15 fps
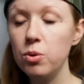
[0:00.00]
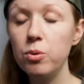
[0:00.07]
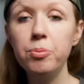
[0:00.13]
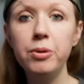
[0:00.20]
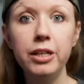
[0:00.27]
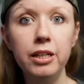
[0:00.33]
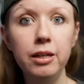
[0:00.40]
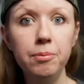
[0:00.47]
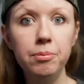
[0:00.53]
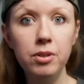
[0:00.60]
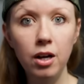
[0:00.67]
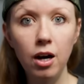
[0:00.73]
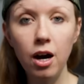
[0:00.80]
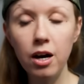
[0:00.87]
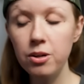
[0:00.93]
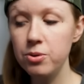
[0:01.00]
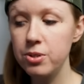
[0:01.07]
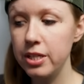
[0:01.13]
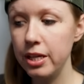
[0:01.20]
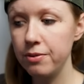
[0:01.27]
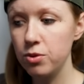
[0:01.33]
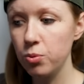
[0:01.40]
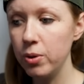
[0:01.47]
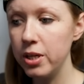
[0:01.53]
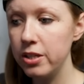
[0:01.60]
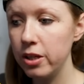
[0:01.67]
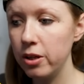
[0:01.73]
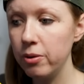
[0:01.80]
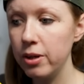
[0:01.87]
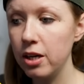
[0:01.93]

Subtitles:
This will bring up autosaves window.